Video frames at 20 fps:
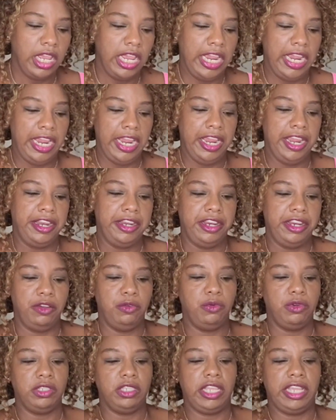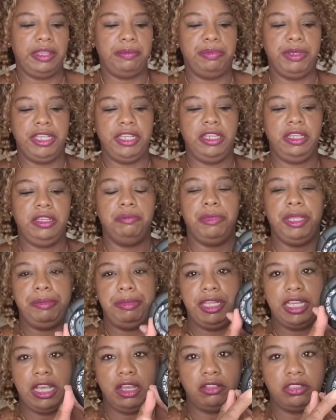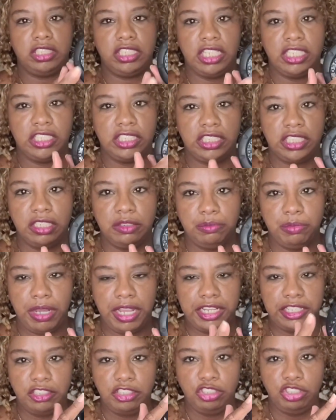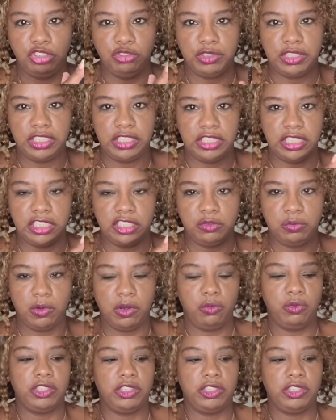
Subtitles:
And it would like be, maybe I'll test it by using this one,